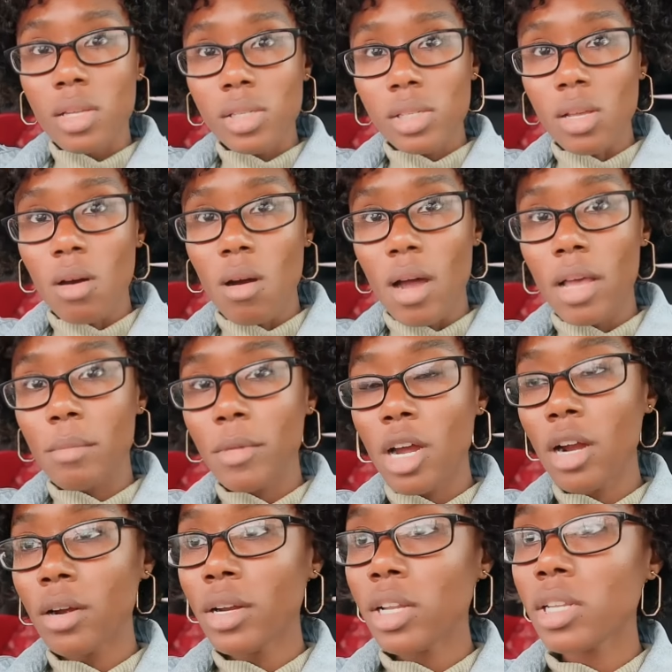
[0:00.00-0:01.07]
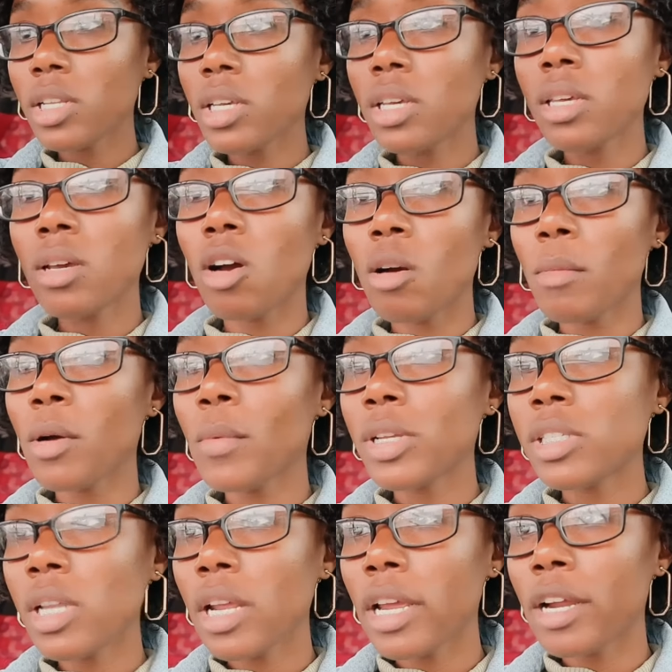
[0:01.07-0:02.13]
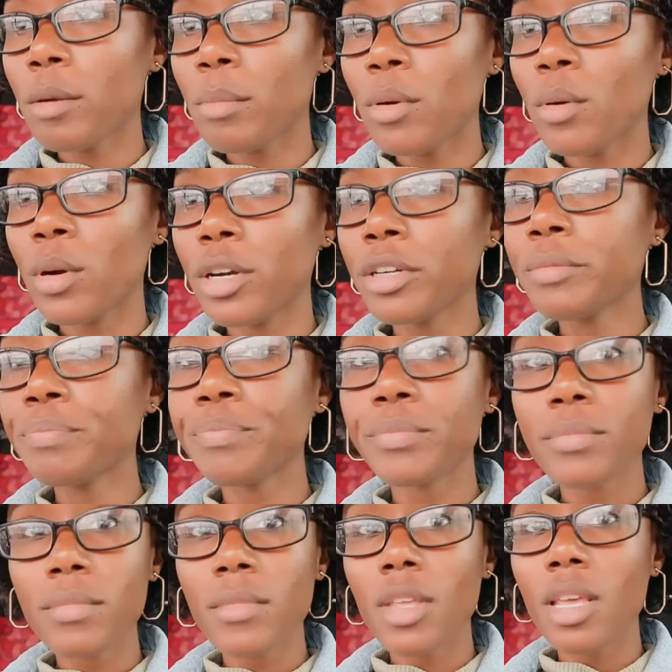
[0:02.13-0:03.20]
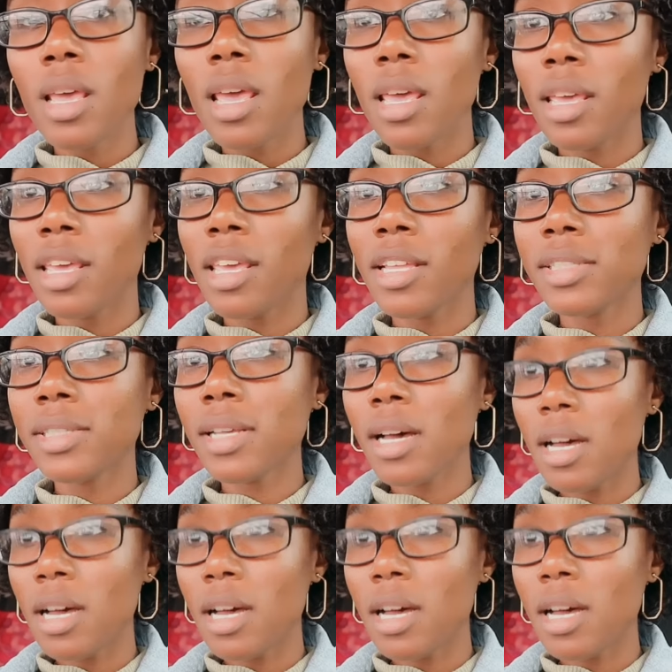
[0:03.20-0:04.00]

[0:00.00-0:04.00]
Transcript: So I'm currently on my way to the airport, and